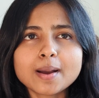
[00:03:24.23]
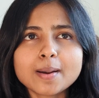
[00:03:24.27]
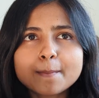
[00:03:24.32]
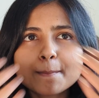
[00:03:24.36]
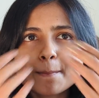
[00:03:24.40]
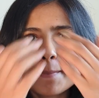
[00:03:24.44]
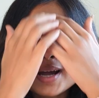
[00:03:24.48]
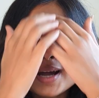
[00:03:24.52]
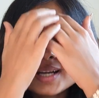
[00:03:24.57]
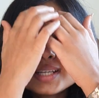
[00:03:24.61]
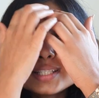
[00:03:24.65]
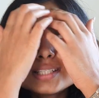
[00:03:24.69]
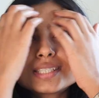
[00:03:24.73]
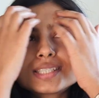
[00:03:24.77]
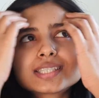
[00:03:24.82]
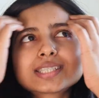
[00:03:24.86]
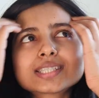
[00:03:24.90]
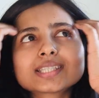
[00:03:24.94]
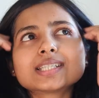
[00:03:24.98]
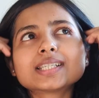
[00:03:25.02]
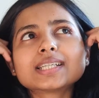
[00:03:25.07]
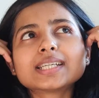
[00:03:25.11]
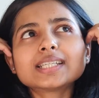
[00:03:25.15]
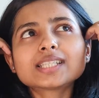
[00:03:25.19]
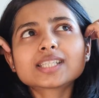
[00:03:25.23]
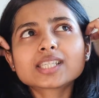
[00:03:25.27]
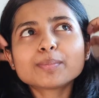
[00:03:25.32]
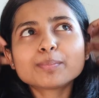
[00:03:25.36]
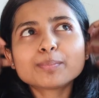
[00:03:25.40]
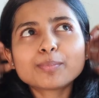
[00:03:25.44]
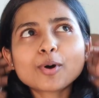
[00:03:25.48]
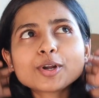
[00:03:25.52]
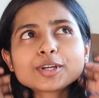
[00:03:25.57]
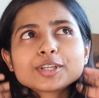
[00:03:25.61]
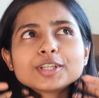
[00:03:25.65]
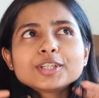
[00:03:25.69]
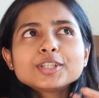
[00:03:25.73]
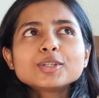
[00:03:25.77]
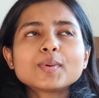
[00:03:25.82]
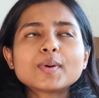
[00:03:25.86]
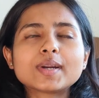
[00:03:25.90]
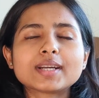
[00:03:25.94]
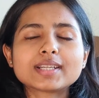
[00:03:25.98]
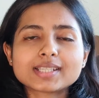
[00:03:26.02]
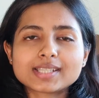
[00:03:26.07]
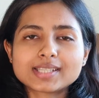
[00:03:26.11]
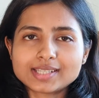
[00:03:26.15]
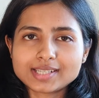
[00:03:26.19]
But it's important to
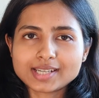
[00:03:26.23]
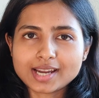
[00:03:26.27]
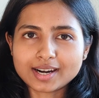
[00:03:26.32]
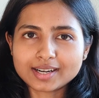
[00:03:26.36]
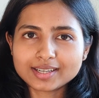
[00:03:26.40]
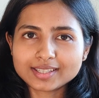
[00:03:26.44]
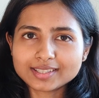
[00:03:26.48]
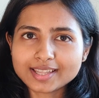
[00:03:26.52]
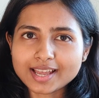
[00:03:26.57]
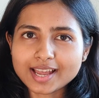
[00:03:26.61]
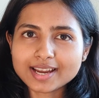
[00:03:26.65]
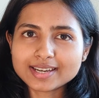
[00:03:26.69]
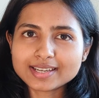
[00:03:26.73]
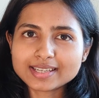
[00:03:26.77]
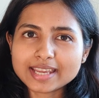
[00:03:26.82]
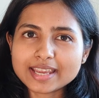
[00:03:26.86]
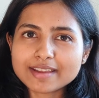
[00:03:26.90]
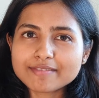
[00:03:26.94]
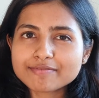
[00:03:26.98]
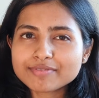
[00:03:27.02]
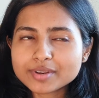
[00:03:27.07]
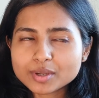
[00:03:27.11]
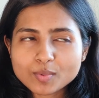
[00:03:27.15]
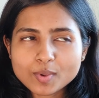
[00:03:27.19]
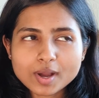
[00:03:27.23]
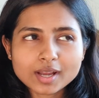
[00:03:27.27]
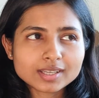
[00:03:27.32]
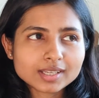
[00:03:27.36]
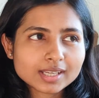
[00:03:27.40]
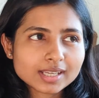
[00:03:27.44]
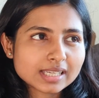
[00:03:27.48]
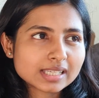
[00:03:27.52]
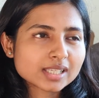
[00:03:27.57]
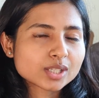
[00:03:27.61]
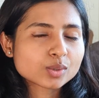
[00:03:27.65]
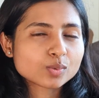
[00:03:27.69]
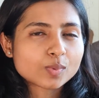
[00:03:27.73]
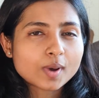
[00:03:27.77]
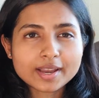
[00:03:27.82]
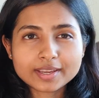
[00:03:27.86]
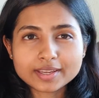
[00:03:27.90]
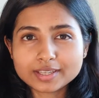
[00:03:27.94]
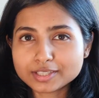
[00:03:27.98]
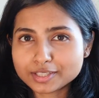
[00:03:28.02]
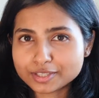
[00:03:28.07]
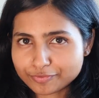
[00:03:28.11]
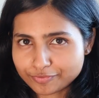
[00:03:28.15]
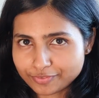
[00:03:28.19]
understand that everyone is
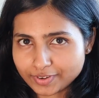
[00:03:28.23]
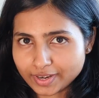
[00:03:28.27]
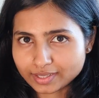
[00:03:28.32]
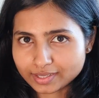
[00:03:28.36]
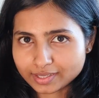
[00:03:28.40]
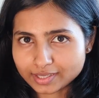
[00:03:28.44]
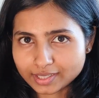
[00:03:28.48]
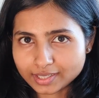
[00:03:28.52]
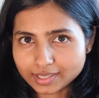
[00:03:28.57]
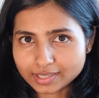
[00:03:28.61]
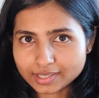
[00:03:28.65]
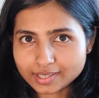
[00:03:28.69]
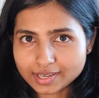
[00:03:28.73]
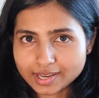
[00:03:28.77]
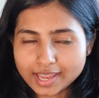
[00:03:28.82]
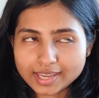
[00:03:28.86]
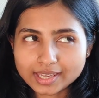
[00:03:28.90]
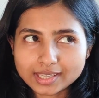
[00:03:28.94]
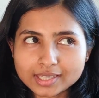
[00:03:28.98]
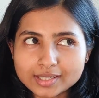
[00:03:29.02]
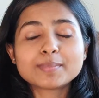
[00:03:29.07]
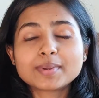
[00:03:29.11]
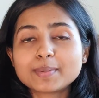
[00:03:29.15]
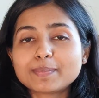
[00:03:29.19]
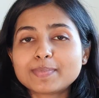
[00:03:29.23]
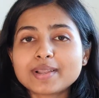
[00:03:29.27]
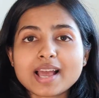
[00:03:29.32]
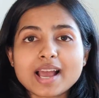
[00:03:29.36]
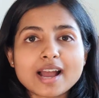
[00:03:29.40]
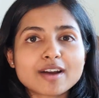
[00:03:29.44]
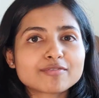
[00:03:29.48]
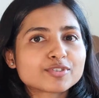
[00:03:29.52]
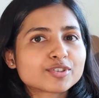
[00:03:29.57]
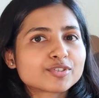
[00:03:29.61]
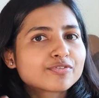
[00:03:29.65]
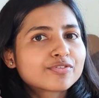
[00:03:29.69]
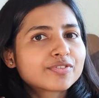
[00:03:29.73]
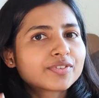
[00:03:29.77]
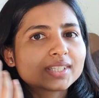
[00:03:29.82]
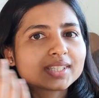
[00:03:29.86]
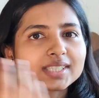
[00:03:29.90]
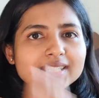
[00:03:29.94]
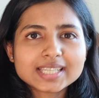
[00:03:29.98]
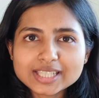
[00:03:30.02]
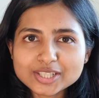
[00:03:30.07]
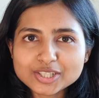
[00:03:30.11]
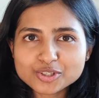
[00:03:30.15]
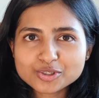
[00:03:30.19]
wired differently. Like, people have different
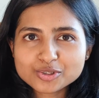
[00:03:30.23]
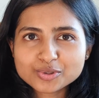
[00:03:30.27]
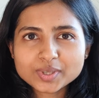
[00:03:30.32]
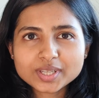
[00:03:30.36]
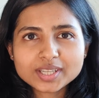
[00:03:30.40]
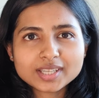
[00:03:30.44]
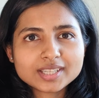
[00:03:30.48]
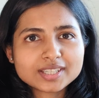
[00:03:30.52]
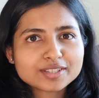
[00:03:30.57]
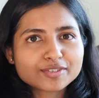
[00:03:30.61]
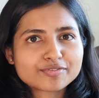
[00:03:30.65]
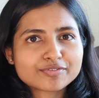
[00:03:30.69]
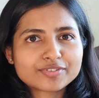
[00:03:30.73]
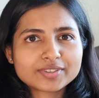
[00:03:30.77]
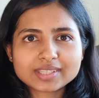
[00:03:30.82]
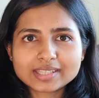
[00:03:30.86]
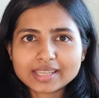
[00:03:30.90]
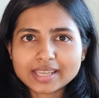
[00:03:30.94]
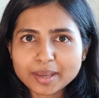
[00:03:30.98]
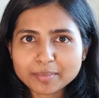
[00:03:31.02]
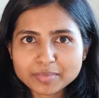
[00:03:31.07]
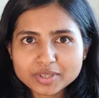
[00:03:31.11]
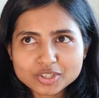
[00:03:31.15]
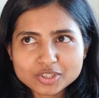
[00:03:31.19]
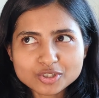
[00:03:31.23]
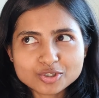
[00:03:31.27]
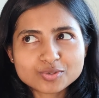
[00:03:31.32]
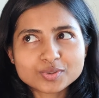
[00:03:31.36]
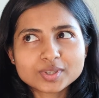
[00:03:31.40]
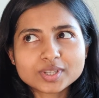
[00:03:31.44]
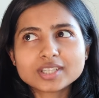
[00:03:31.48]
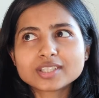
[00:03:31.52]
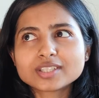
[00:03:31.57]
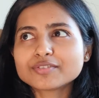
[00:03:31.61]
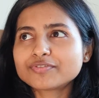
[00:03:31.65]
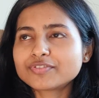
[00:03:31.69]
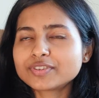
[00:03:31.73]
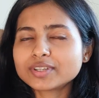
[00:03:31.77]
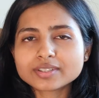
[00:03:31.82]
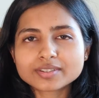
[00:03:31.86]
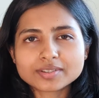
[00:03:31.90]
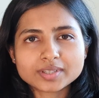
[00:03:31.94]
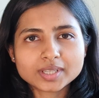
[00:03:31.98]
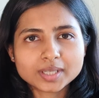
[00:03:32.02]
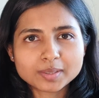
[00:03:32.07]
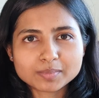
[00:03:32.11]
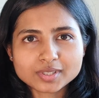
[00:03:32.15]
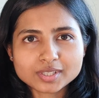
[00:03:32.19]
history, different chemistry, different
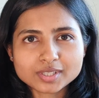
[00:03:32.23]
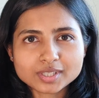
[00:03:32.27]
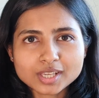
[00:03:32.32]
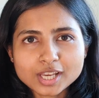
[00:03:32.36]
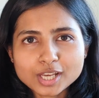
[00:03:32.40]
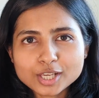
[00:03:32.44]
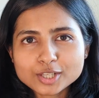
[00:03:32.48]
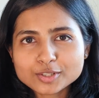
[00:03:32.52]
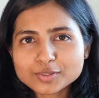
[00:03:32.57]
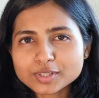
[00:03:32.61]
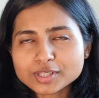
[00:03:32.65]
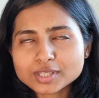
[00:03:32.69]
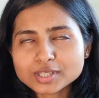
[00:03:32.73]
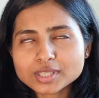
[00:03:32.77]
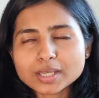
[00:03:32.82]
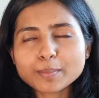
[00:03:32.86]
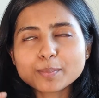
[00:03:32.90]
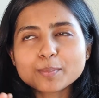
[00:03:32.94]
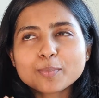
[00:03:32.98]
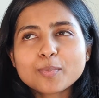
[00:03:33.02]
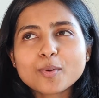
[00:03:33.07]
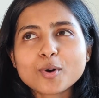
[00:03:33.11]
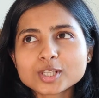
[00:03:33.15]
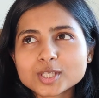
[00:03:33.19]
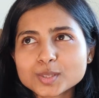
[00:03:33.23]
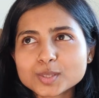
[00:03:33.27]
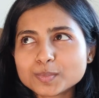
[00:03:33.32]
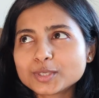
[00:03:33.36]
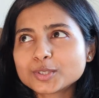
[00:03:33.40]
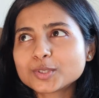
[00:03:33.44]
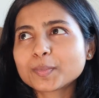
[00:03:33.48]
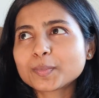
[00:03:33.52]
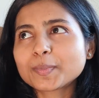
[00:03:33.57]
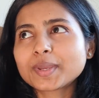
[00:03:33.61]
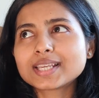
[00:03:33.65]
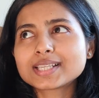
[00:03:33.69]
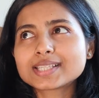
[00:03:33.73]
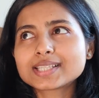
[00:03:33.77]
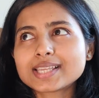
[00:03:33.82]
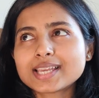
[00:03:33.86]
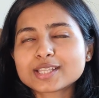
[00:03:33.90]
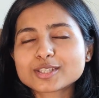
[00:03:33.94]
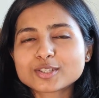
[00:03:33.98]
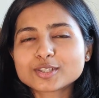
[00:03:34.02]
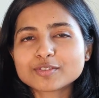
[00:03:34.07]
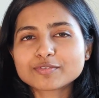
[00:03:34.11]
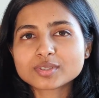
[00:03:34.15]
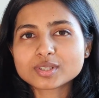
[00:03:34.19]
dreams. So it's impossible to make
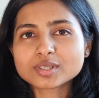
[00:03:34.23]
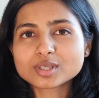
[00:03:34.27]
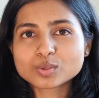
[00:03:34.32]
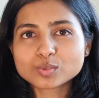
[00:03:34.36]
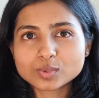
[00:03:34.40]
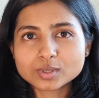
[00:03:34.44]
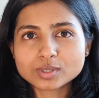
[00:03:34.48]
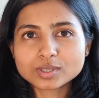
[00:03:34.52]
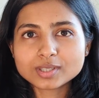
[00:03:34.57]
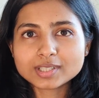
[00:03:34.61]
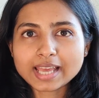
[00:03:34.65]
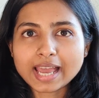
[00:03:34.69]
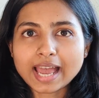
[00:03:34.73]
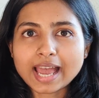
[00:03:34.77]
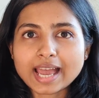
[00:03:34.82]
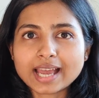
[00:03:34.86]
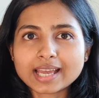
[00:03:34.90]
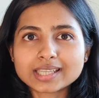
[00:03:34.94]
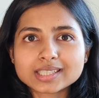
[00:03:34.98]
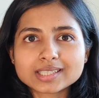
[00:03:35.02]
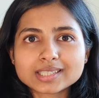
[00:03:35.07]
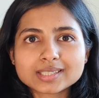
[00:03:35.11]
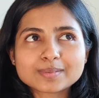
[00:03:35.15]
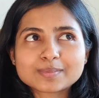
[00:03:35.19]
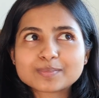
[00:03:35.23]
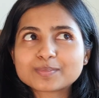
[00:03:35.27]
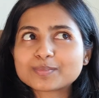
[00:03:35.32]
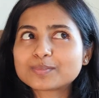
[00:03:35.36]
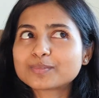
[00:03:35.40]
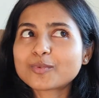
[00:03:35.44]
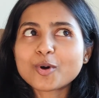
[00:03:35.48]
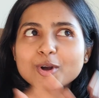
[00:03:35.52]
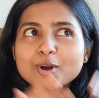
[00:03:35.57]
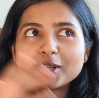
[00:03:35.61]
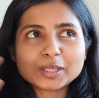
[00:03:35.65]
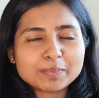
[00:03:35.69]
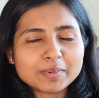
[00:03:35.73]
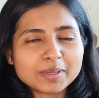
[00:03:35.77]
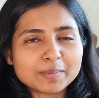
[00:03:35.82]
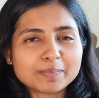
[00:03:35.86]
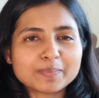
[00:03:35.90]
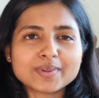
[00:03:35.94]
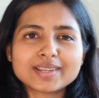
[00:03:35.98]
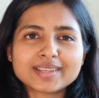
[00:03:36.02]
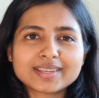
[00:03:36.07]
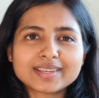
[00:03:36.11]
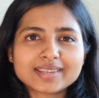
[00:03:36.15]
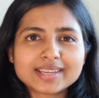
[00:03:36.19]
sense of this world and all the
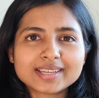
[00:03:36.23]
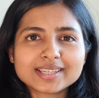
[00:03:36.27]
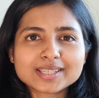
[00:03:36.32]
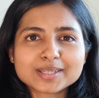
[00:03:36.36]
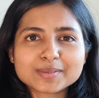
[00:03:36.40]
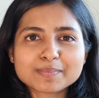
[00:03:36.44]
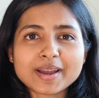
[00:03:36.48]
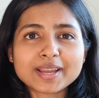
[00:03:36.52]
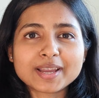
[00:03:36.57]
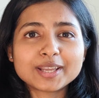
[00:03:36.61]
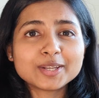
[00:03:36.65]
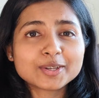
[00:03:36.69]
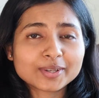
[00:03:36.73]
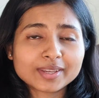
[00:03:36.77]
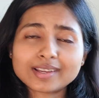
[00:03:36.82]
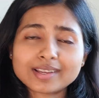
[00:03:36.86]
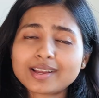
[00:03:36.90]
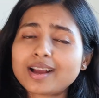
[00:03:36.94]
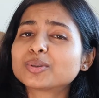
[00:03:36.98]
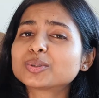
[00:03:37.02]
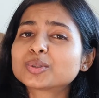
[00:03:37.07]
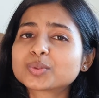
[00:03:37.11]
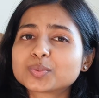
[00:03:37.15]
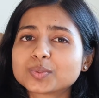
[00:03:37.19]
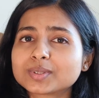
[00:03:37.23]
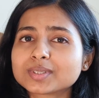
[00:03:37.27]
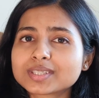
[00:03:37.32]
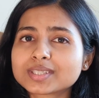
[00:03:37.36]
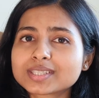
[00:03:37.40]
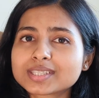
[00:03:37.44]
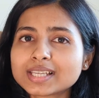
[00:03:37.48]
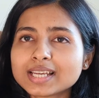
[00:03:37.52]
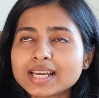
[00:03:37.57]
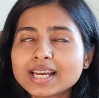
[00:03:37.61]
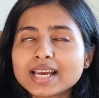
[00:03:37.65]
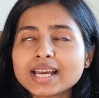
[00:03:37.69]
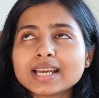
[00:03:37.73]
people in it by looking outwards.